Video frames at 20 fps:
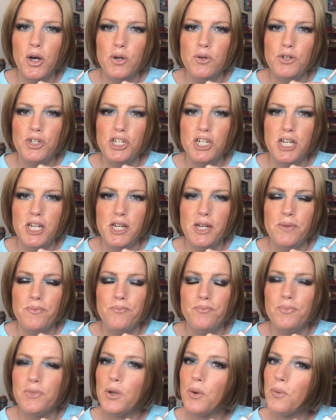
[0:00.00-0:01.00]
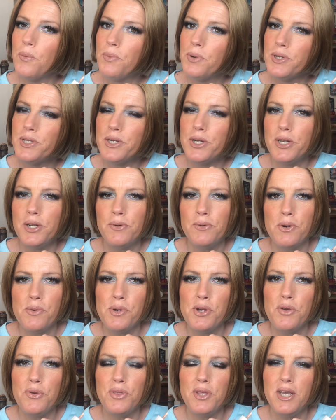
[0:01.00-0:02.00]
OG. Persona, what were
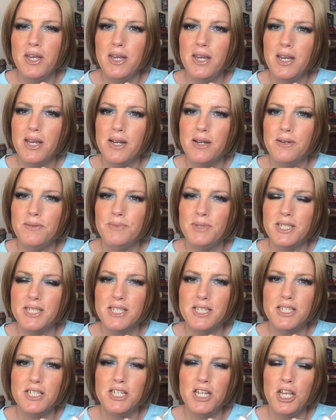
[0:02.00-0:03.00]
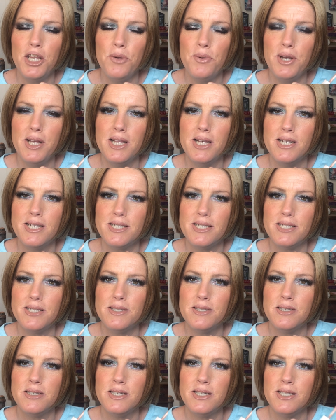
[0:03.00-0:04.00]
you thinking? Discontinuing
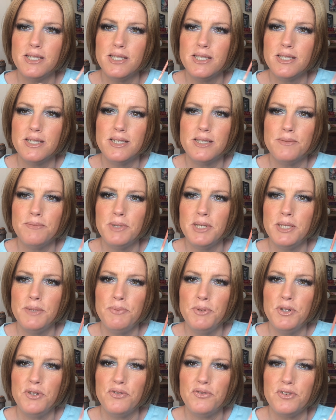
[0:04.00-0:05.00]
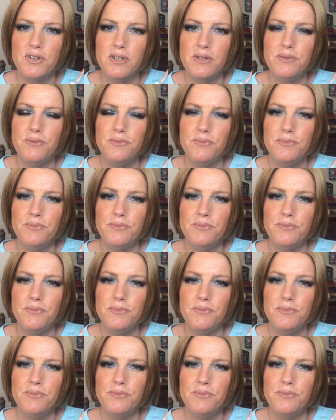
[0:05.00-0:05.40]
this. It's beautiful.